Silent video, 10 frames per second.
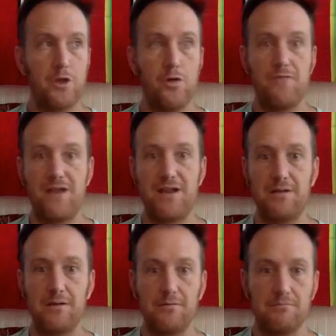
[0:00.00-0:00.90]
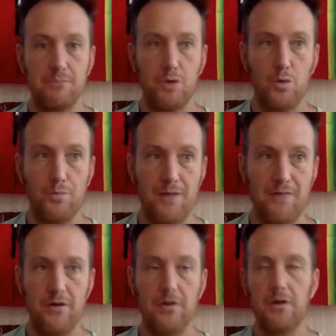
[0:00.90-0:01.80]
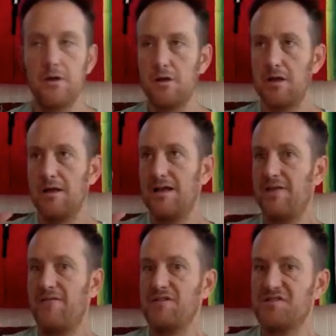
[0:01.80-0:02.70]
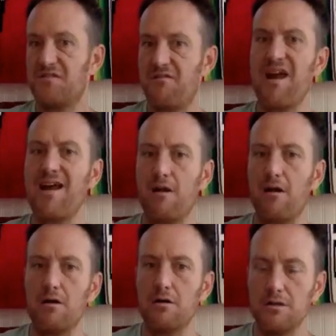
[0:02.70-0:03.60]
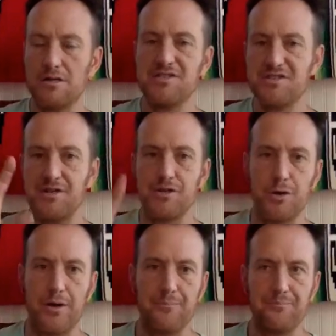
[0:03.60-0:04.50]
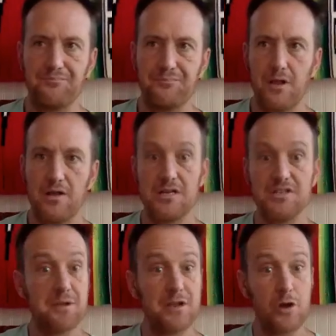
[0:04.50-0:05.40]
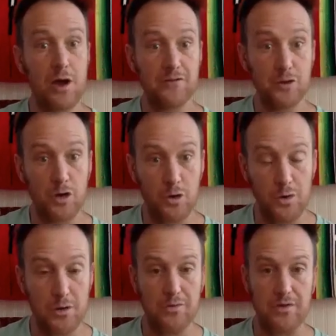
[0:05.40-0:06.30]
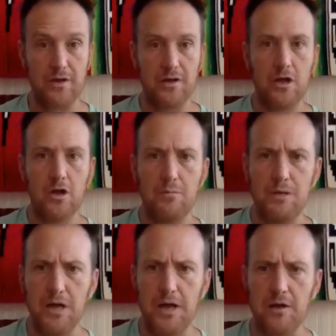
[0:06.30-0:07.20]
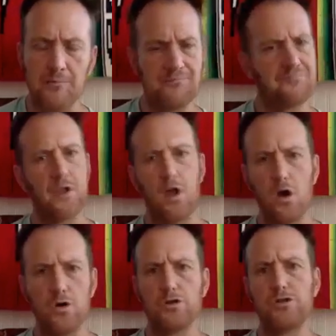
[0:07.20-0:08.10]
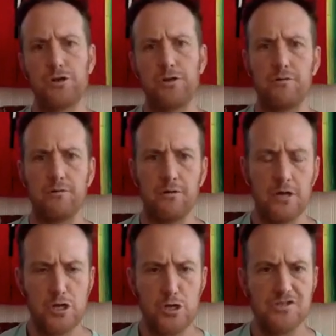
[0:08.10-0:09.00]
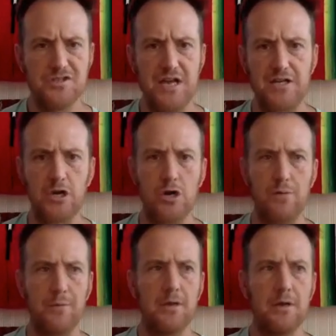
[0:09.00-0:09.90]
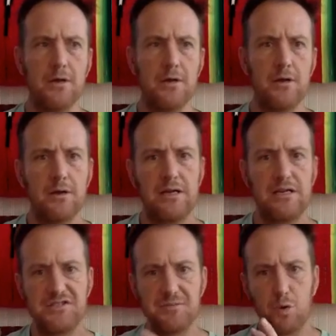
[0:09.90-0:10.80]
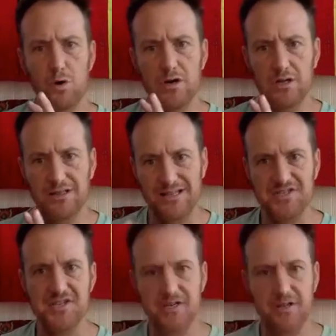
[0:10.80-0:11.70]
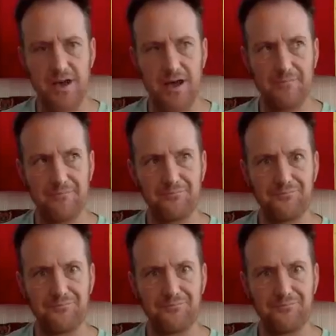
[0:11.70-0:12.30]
you offended whomever. If it's fair, listen to it. Doesn't mean you have to agree with it. It could be like, oh, you shouldn't use that term. It's important to listen to that.